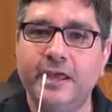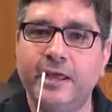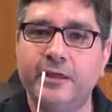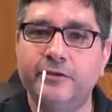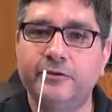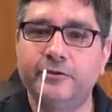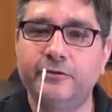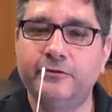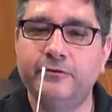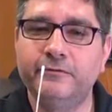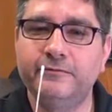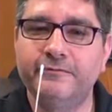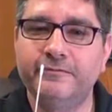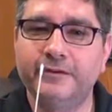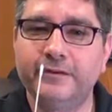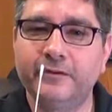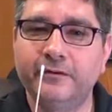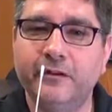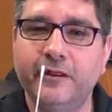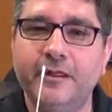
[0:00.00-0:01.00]
until you
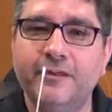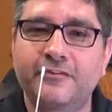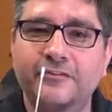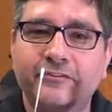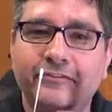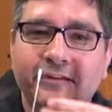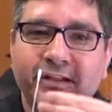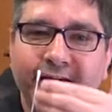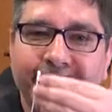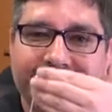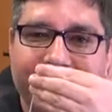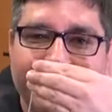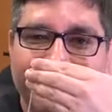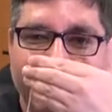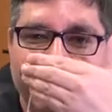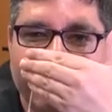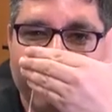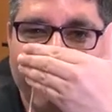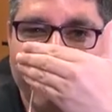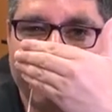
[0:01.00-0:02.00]
feel slight
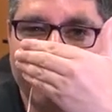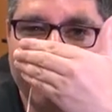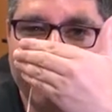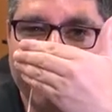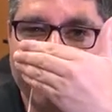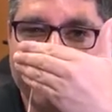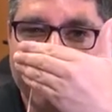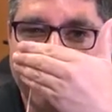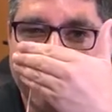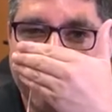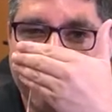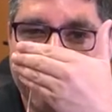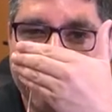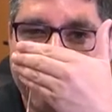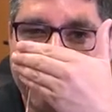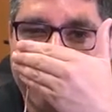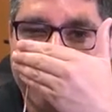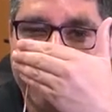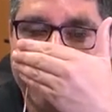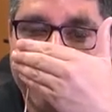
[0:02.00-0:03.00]
discomfort,
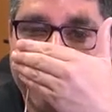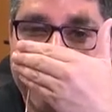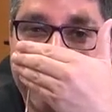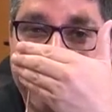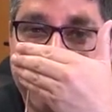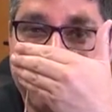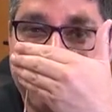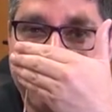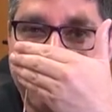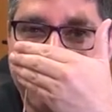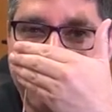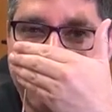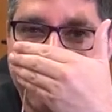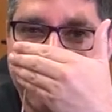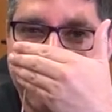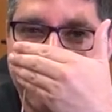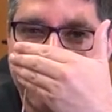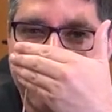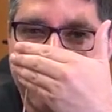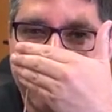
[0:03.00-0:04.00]
but nothing
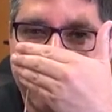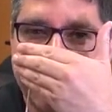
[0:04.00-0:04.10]
more.